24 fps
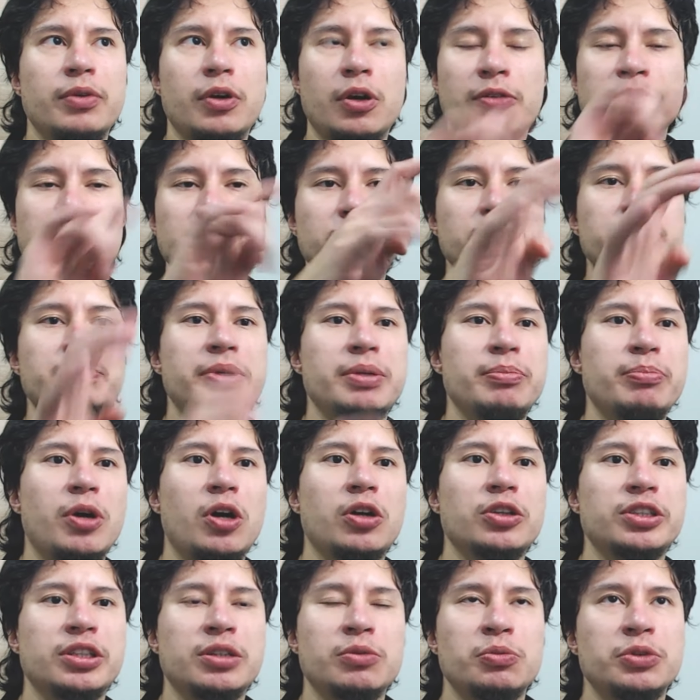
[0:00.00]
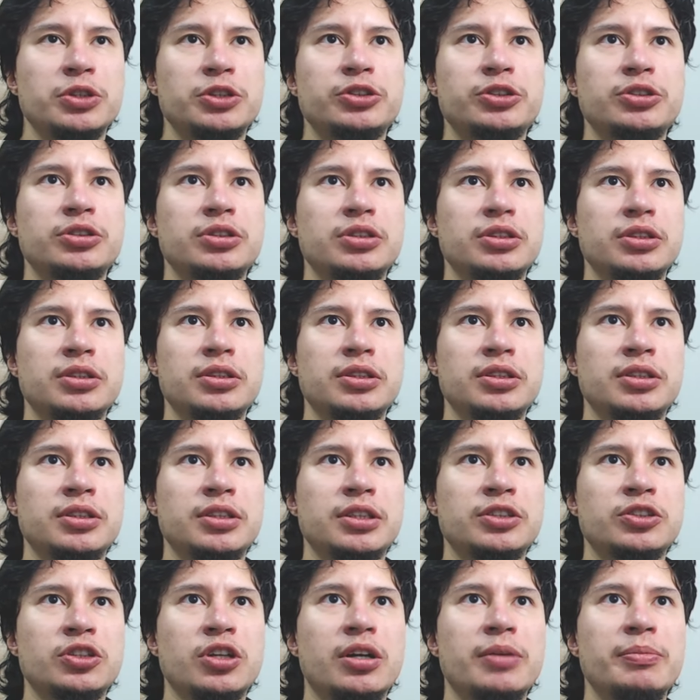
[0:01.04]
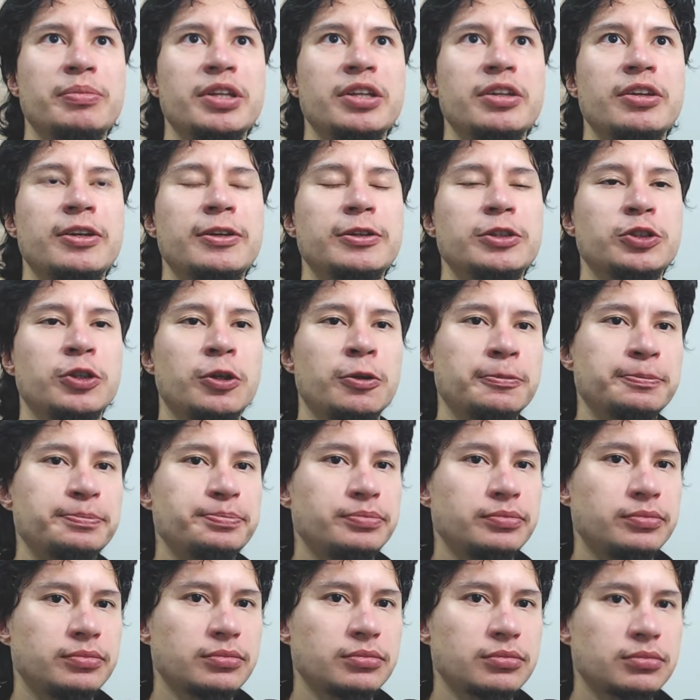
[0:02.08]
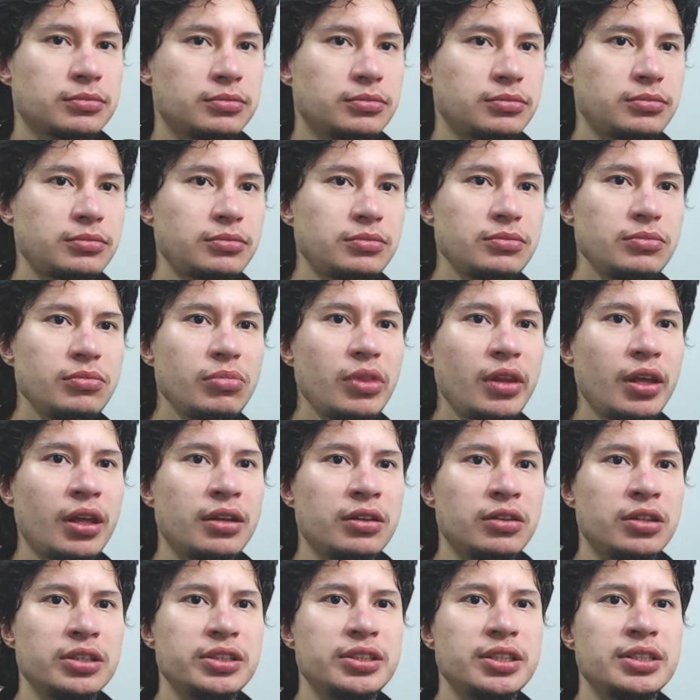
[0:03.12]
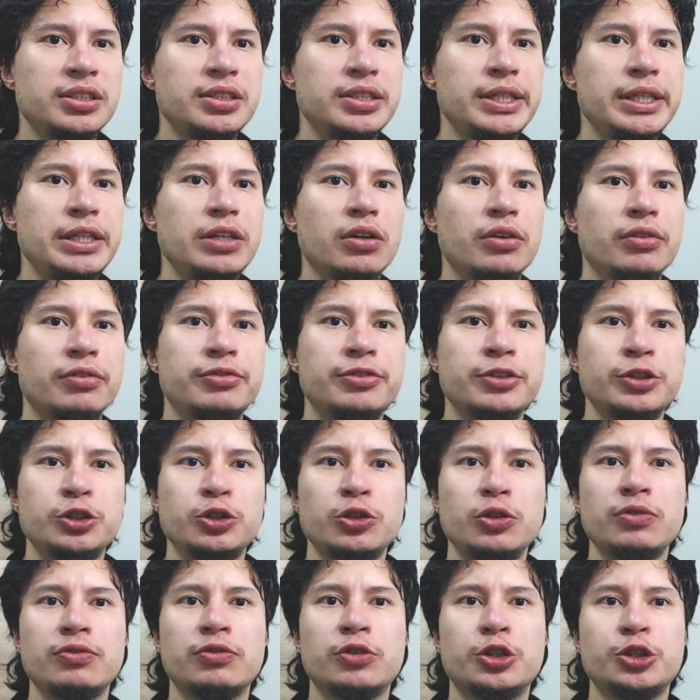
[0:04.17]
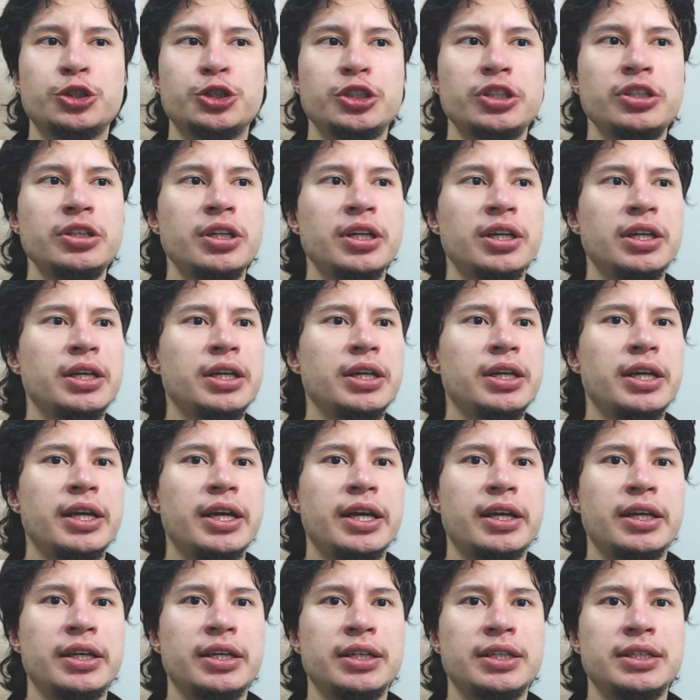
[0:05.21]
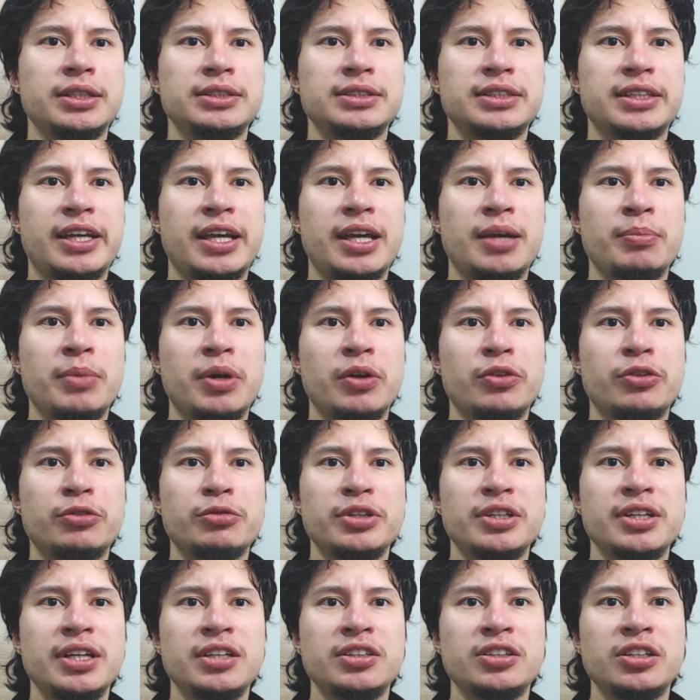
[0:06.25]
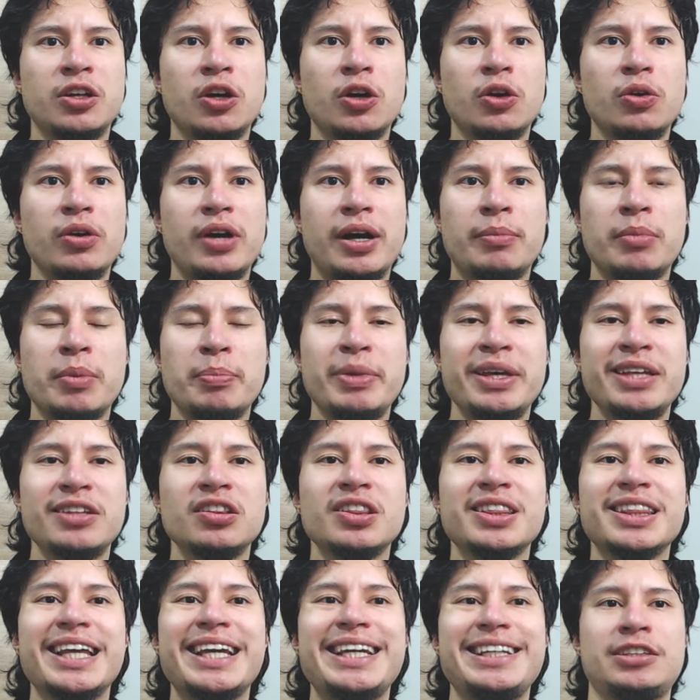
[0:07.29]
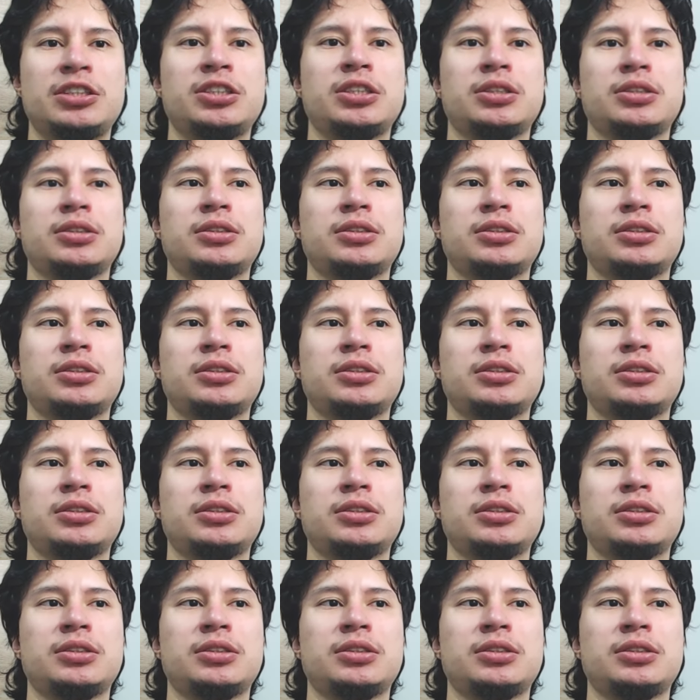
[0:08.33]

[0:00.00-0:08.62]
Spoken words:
just beatboxing, which it's going to be there. So this is the official version and came out 3 days ago. I'm a bit late,